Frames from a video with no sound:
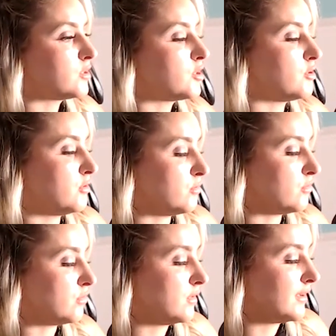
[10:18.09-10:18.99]

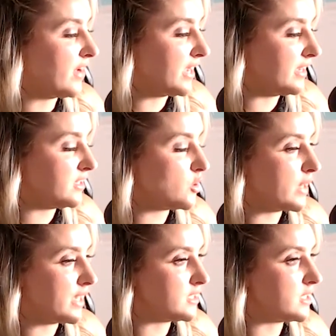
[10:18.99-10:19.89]
to find a
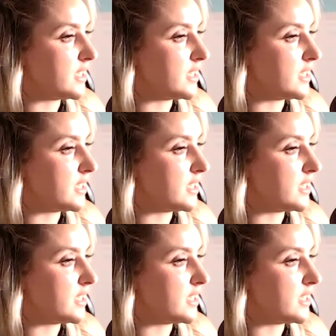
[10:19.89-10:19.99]
way to